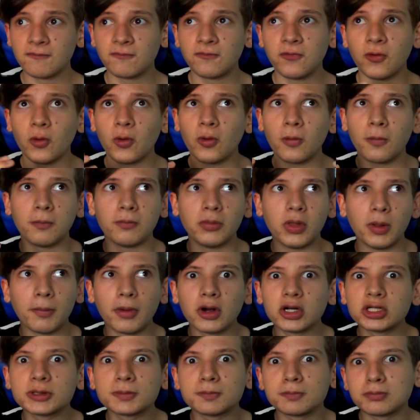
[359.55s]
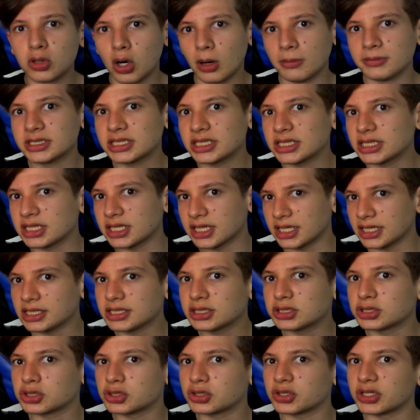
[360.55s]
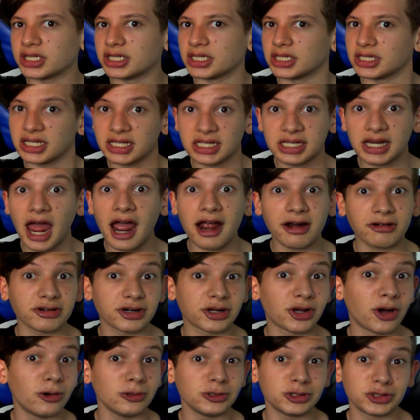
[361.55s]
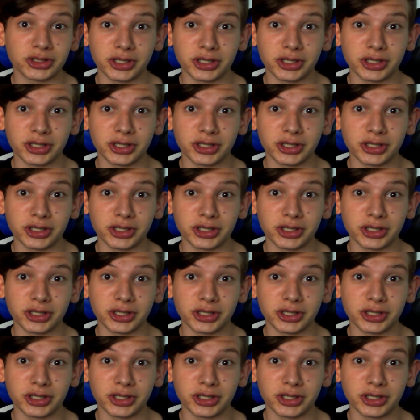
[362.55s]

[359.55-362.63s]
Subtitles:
for the most promising industry in agriculture,